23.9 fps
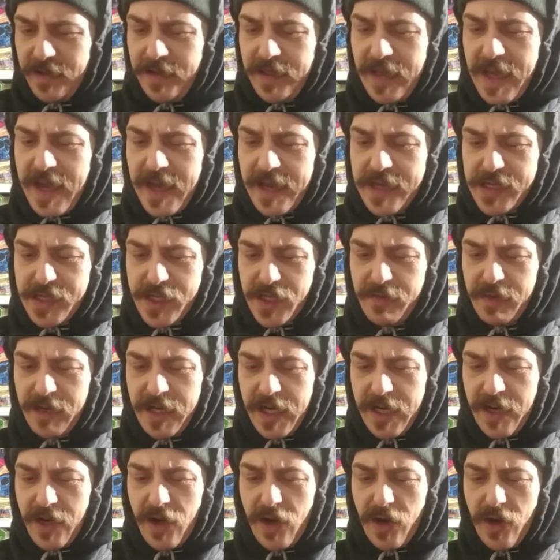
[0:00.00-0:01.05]
Yeah, it's gonna be
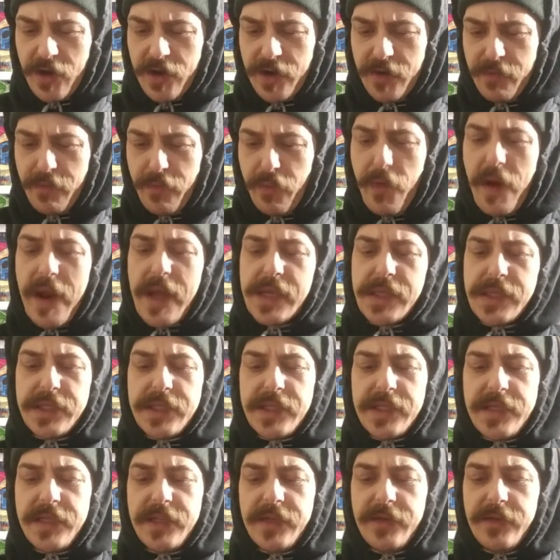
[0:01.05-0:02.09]
kind of hard
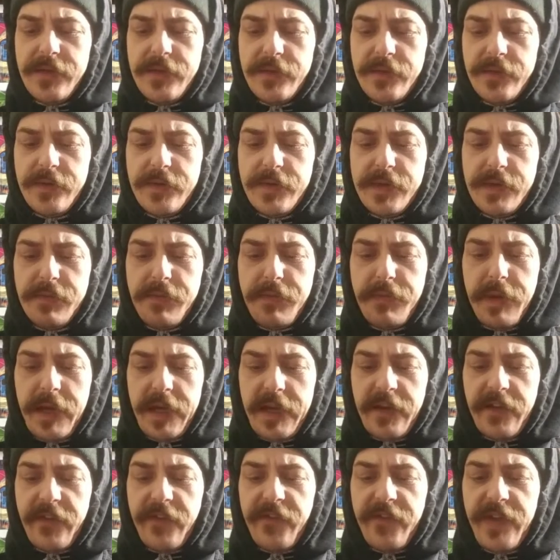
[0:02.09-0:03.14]
pressed to
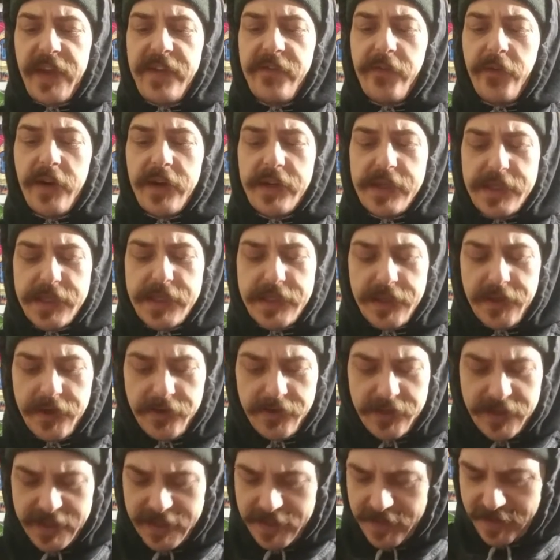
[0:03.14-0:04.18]
pick a favorite,
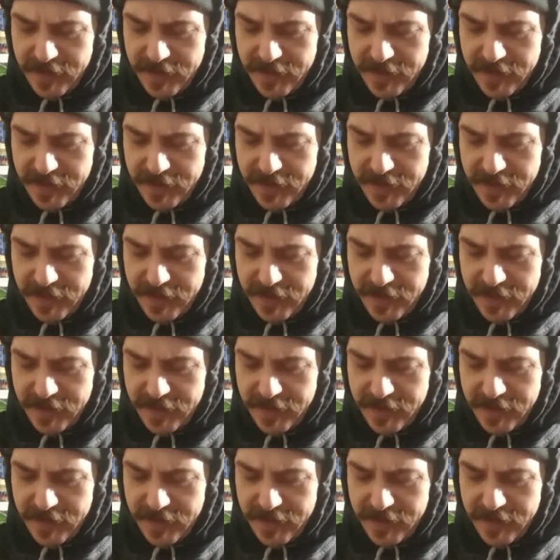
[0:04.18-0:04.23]
so